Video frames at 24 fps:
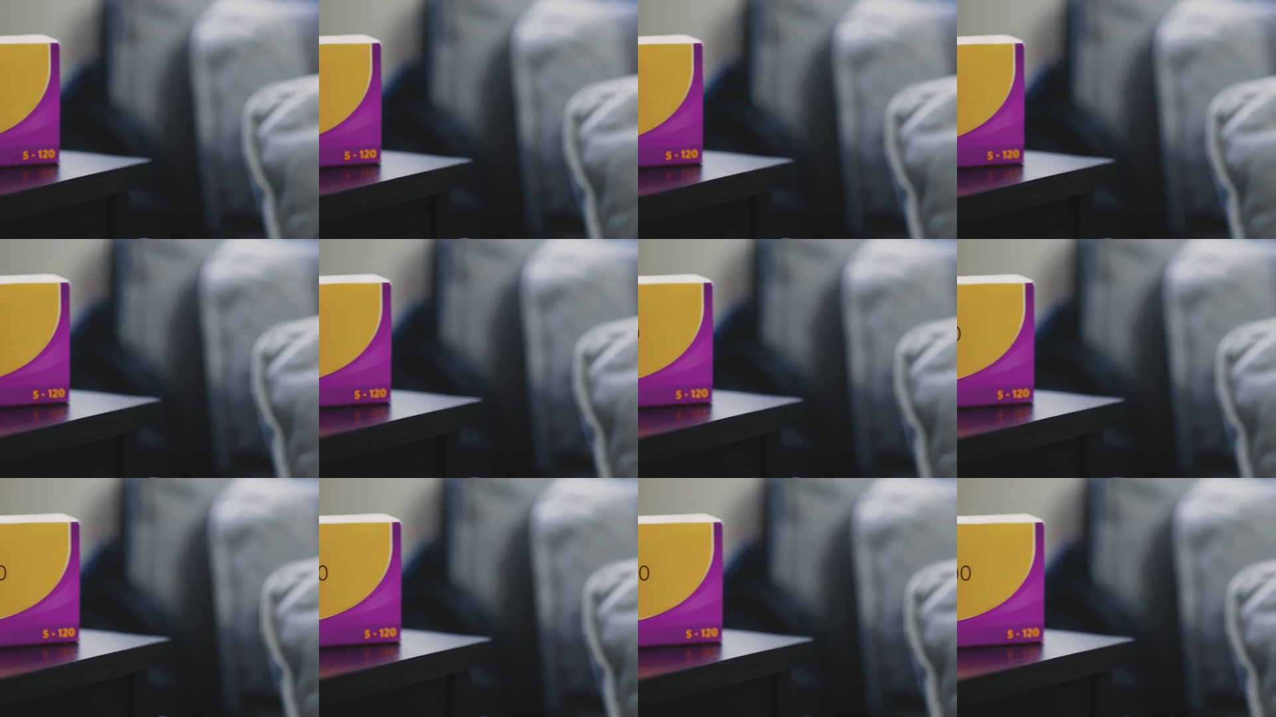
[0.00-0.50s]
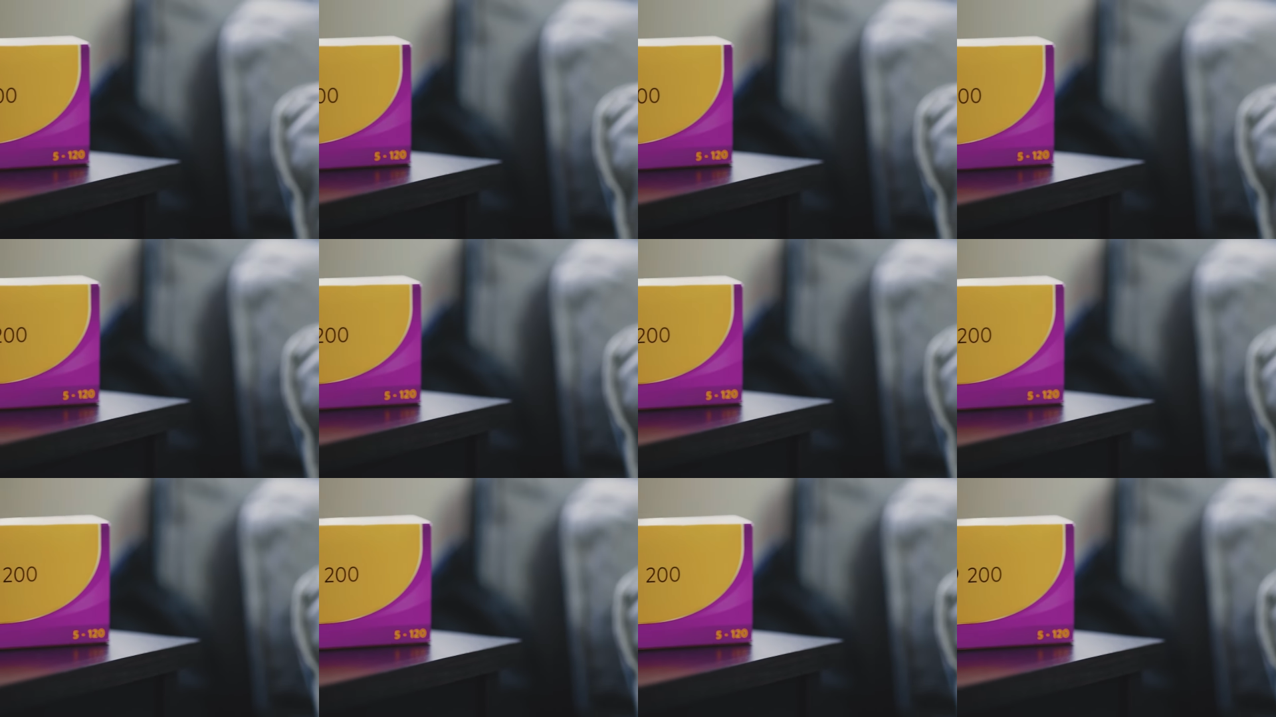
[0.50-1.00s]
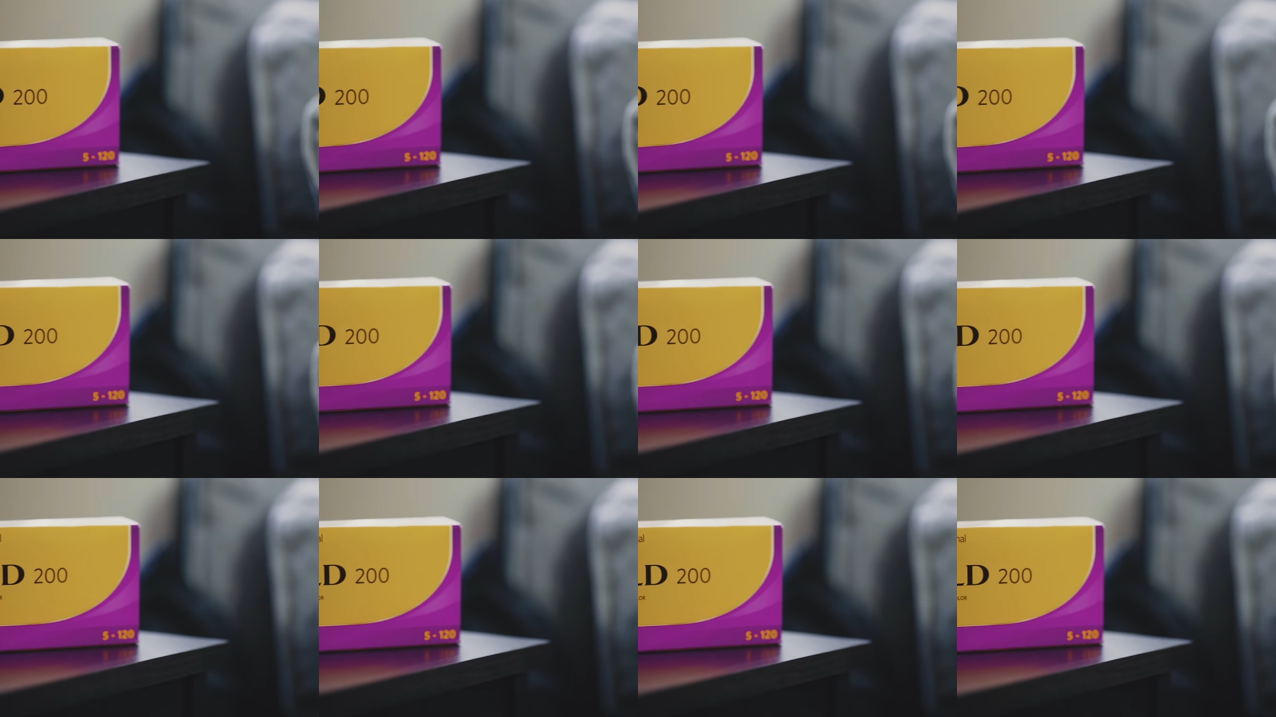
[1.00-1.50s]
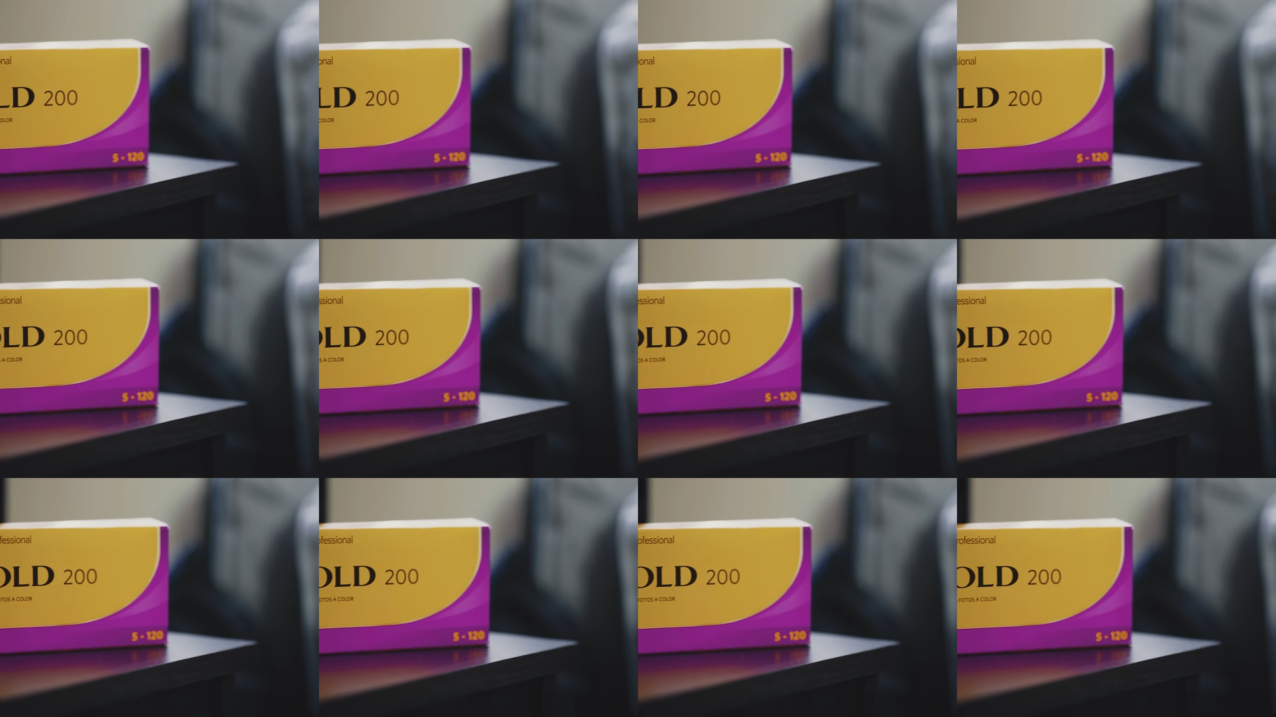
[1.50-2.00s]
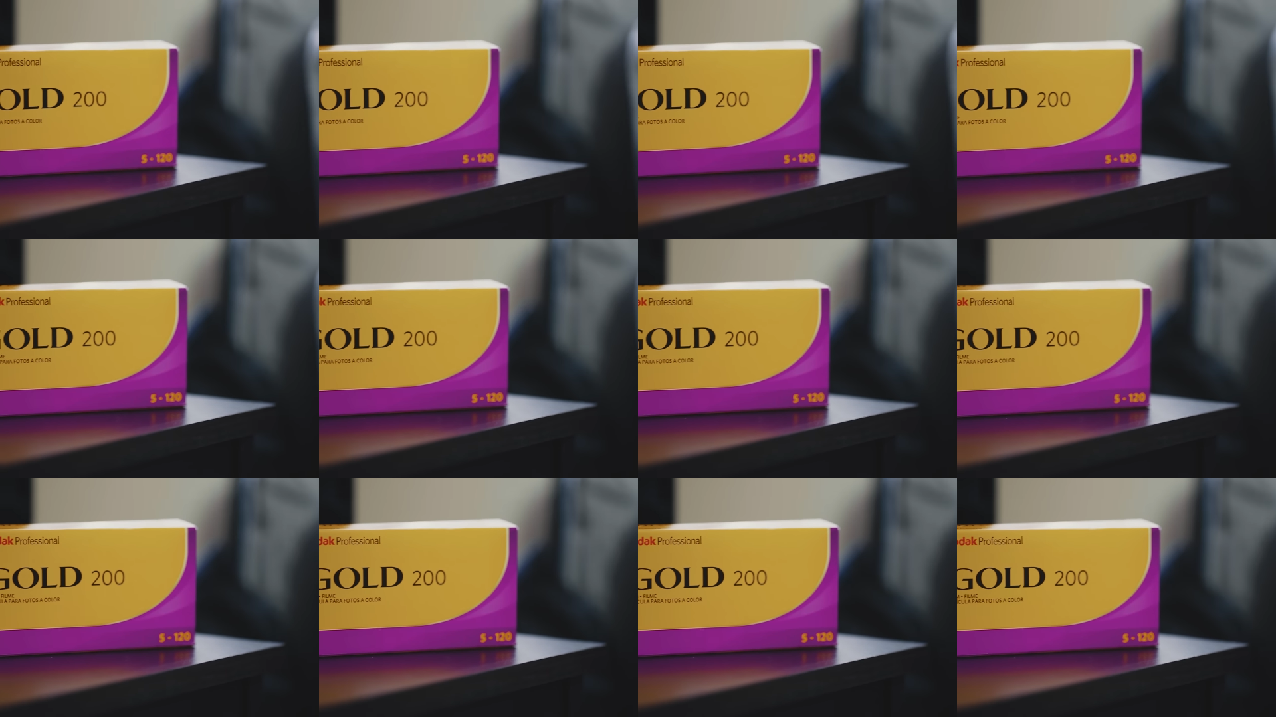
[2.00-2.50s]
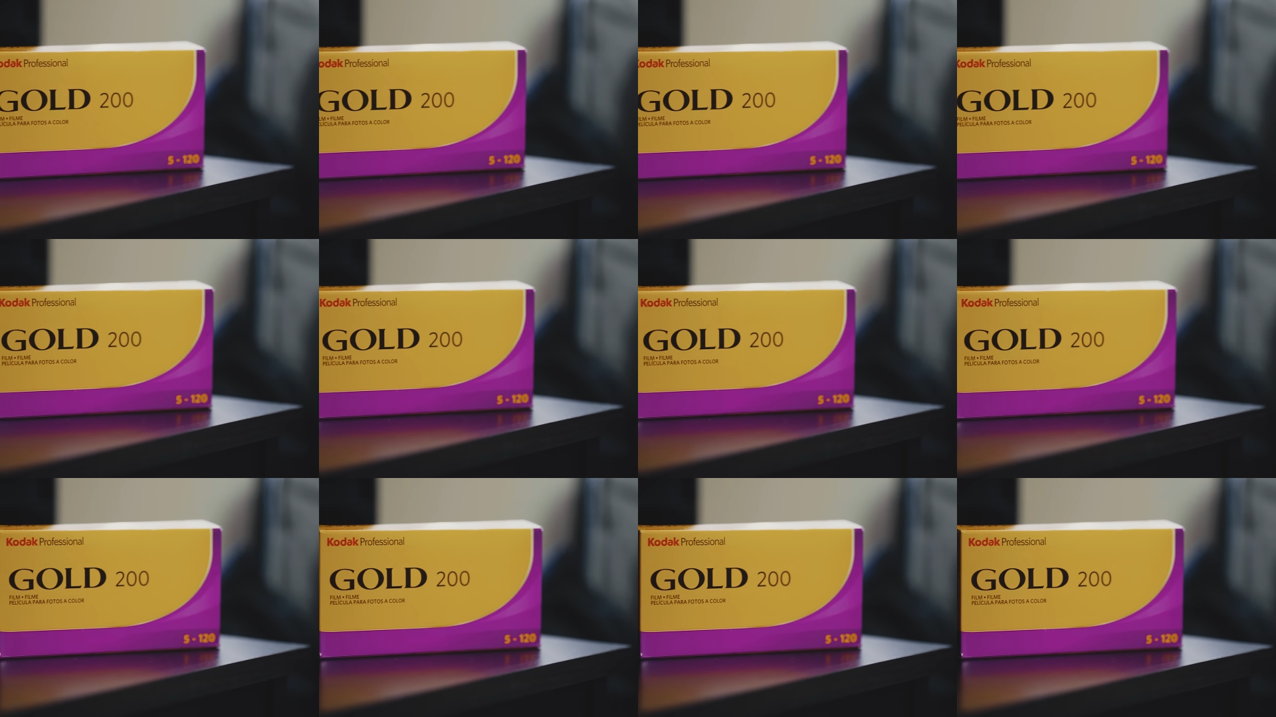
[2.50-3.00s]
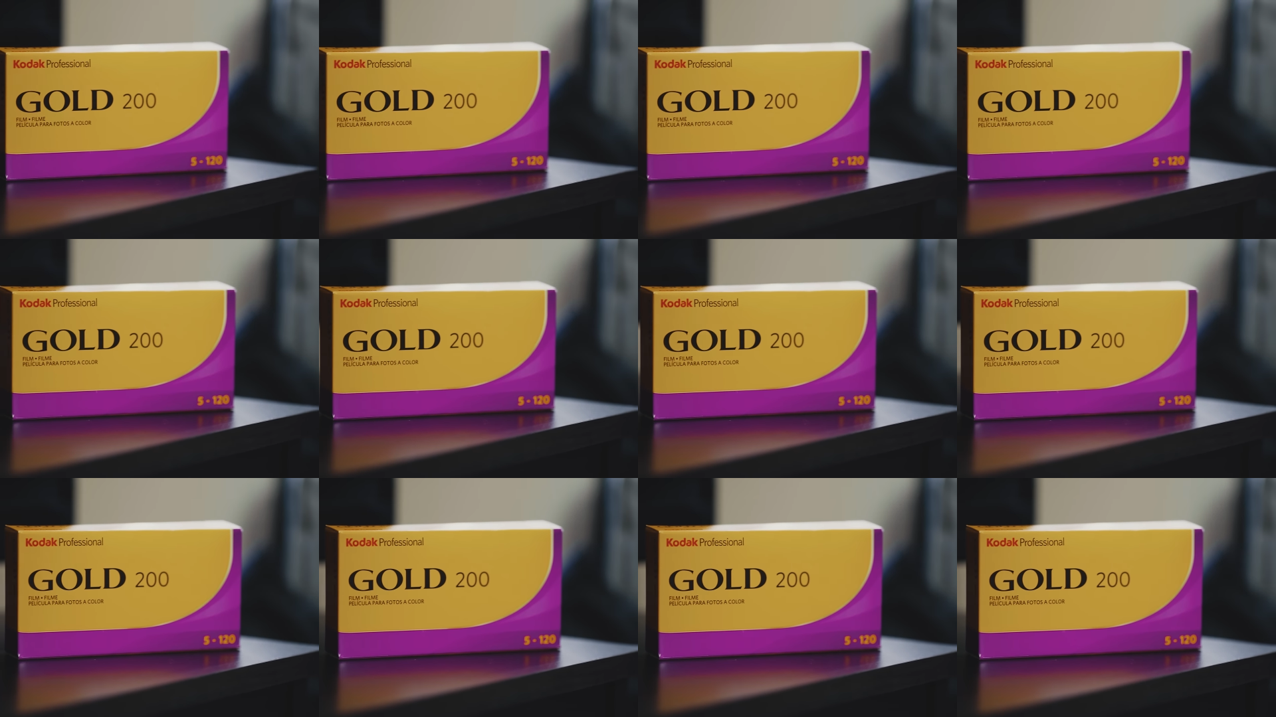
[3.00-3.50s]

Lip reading: (no speaker visible)